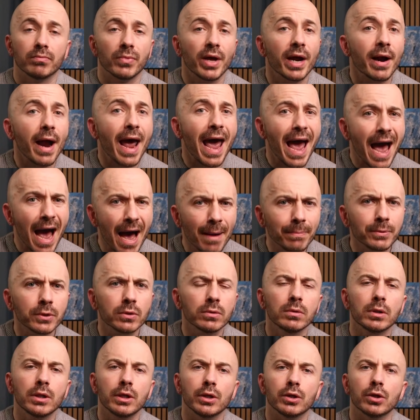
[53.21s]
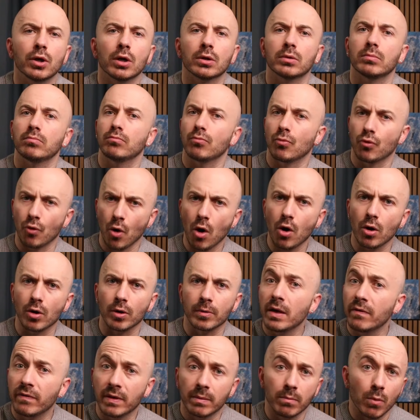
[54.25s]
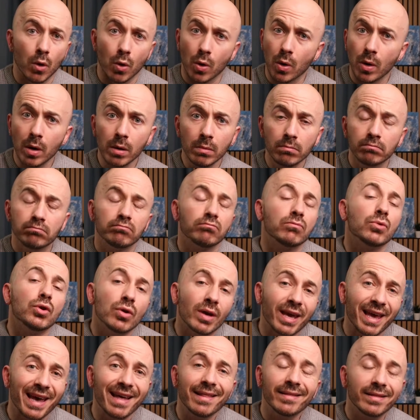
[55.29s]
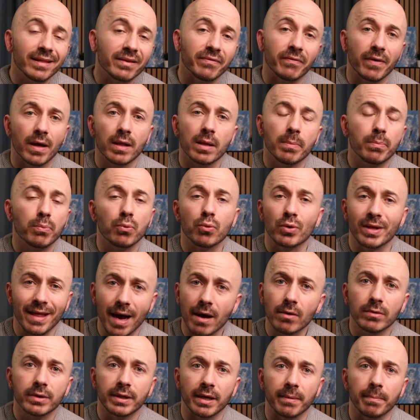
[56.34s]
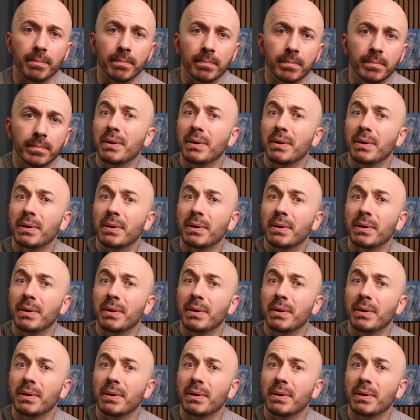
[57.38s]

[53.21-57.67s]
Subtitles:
They're absolutely not wrong. Even more, you can develop without them.